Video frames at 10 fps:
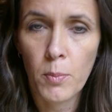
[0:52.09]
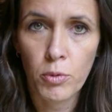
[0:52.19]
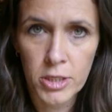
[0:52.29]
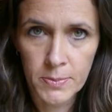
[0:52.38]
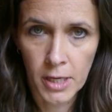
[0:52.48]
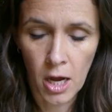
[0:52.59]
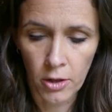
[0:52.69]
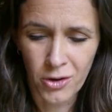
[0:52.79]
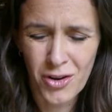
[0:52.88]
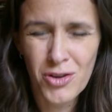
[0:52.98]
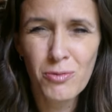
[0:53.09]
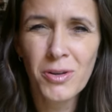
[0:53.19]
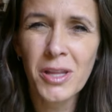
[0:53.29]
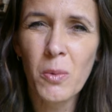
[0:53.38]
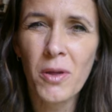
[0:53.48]
Prismacolor. You
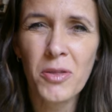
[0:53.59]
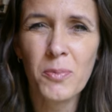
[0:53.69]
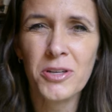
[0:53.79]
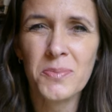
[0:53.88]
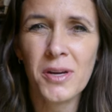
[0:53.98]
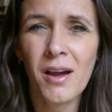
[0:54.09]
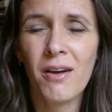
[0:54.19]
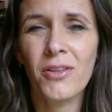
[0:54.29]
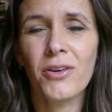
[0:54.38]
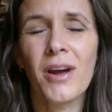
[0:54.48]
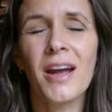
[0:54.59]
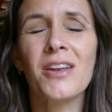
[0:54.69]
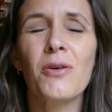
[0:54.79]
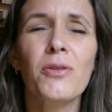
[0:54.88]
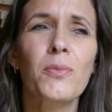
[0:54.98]
really want the Prismacolor. I
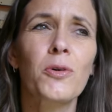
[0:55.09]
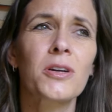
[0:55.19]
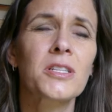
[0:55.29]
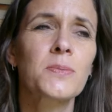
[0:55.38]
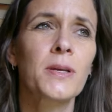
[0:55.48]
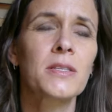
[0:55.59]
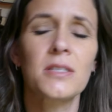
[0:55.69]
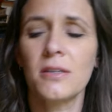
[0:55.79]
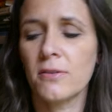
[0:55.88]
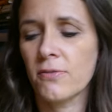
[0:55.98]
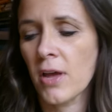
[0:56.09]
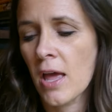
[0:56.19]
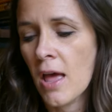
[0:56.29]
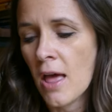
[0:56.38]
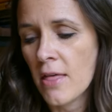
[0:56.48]
know they're more expensive.
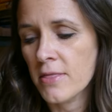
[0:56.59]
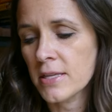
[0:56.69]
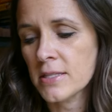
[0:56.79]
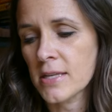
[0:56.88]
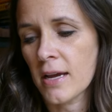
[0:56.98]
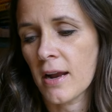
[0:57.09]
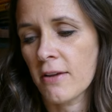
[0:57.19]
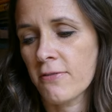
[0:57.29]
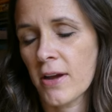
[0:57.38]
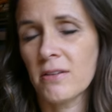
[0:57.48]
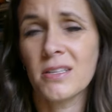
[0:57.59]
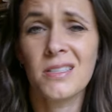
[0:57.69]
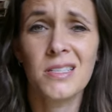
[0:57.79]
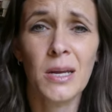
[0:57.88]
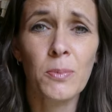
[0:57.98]
This set I found at
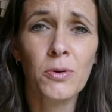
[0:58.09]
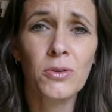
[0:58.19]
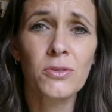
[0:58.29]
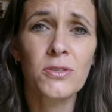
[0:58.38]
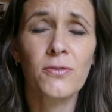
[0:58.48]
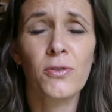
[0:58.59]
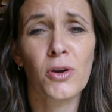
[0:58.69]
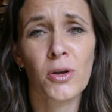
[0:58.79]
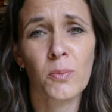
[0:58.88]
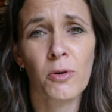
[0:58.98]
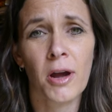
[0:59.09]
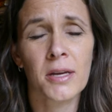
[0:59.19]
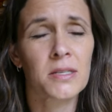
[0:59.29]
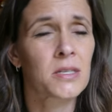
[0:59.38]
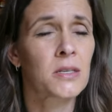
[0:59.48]
Staples for a good
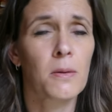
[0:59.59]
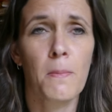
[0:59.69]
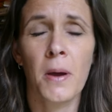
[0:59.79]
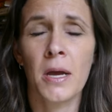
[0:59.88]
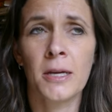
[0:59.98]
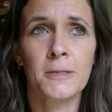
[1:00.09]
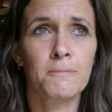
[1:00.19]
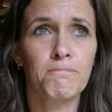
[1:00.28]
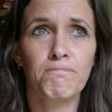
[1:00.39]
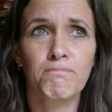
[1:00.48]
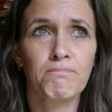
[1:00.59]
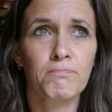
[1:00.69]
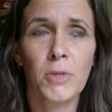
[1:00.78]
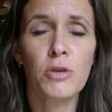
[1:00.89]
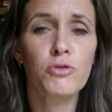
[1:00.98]
price, but
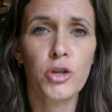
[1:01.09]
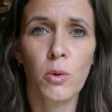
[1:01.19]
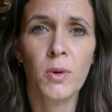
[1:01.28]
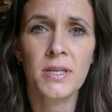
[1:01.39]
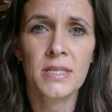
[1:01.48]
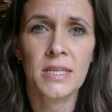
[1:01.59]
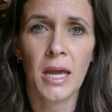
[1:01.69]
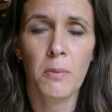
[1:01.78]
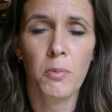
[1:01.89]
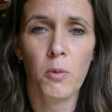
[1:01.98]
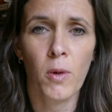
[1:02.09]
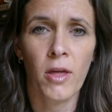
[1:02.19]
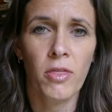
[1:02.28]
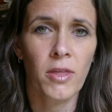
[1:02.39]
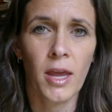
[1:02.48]
you don't want to skimp
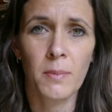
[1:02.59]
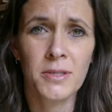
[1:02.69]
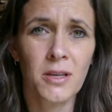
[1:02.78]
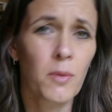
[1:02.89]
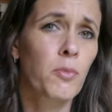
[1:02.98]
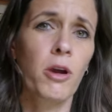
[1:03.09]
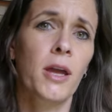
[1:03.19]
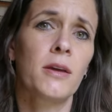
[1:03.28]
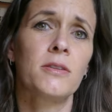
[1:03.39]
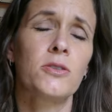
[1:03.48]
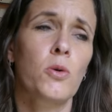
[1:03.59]
with the Amazon brand